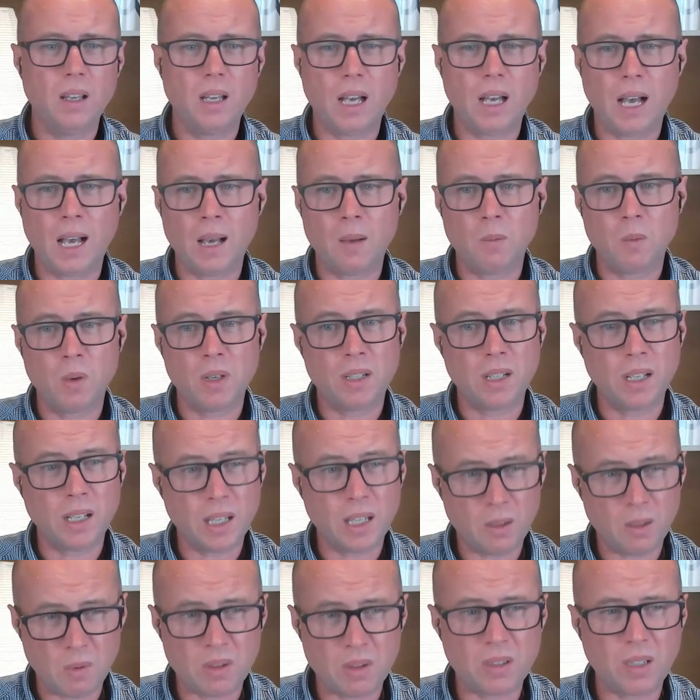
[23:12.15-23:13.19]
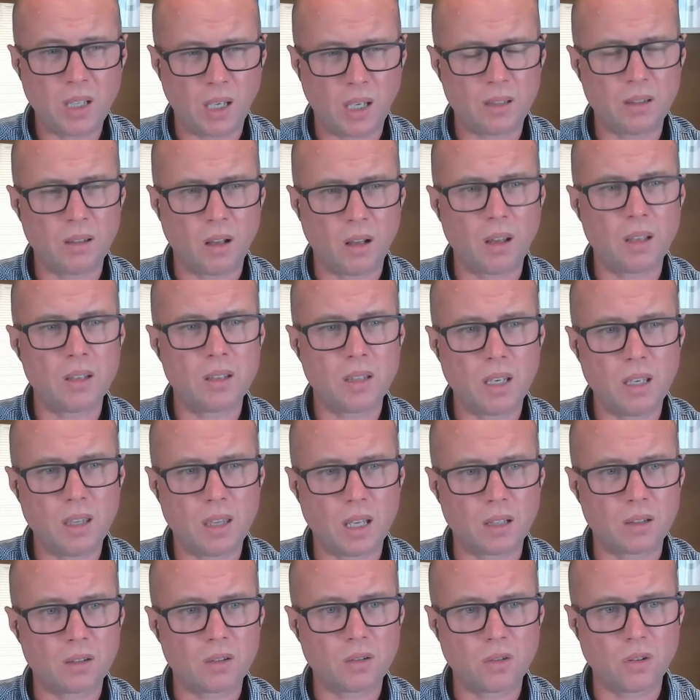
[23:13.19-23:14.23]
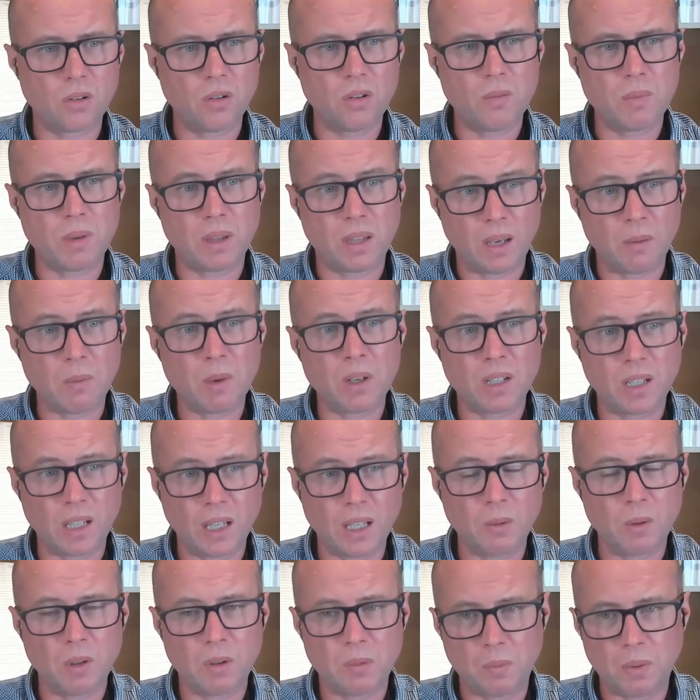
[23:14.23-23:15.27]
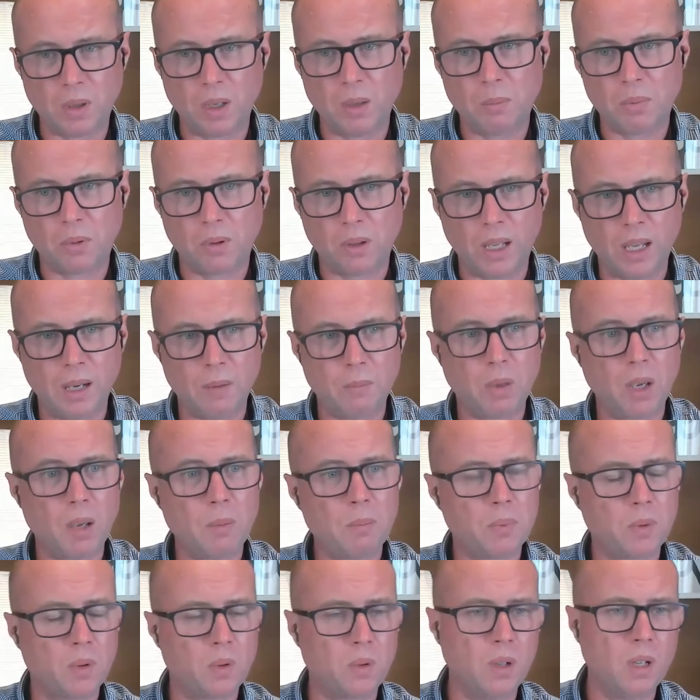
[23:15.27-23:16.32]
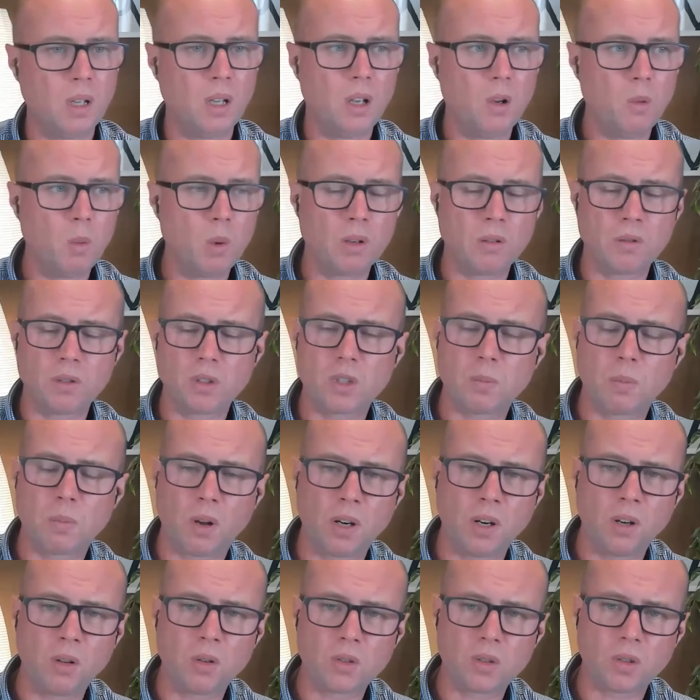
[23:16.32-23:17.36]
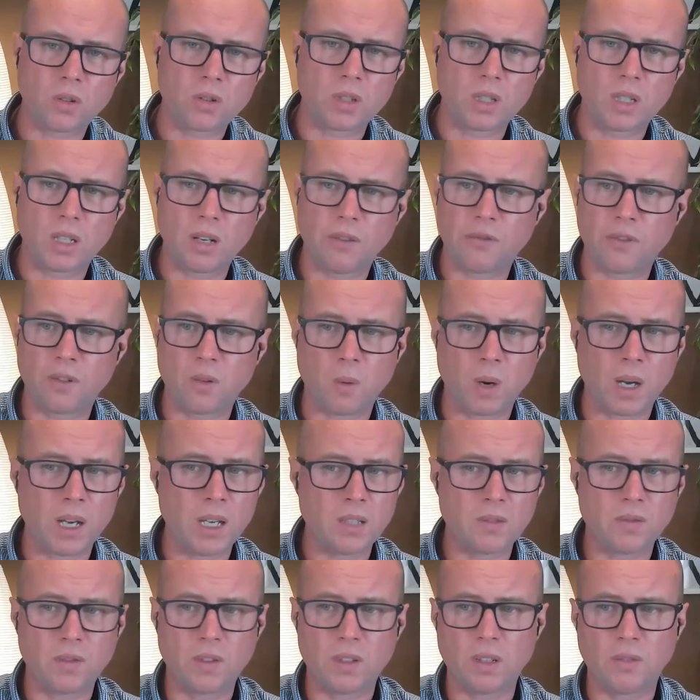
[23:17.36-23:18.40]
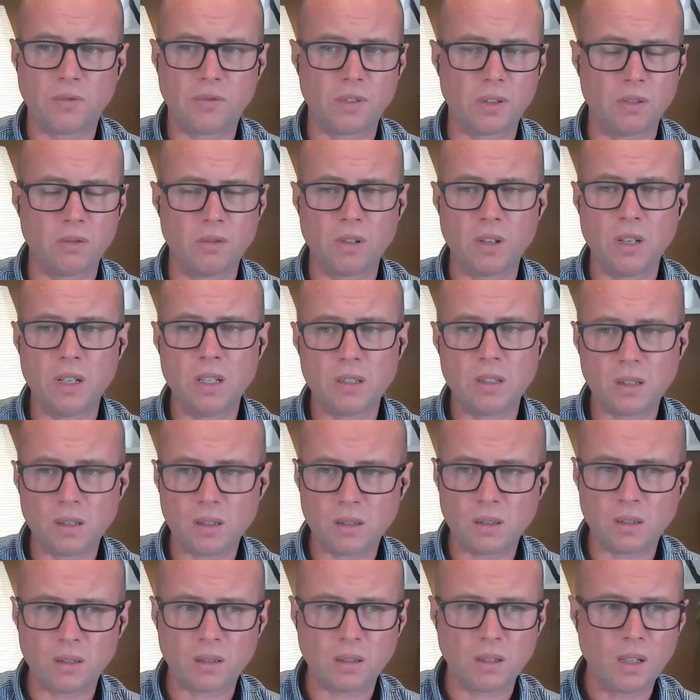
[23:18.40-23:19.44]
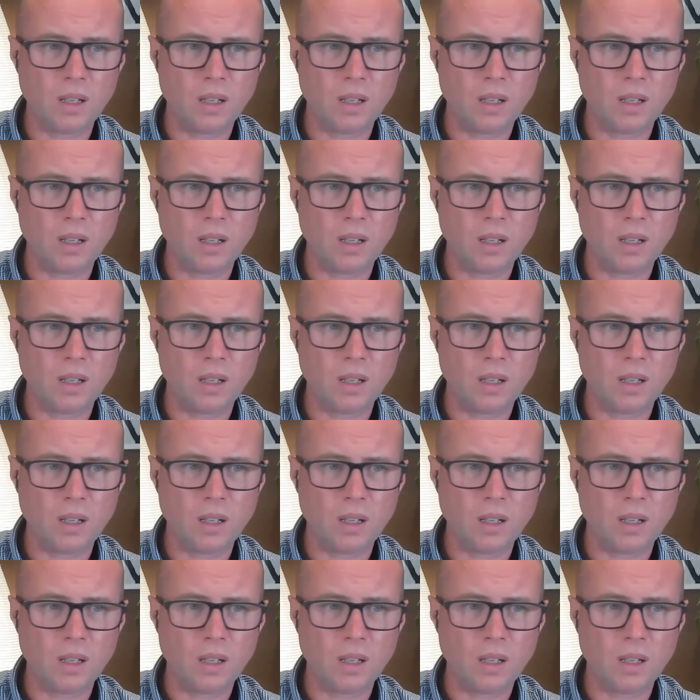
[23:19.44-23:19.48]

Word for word: Uh, we're dealing with technology, that's true, but then we're dealing with people, and people will respond in all sorts of different ways for different reasons.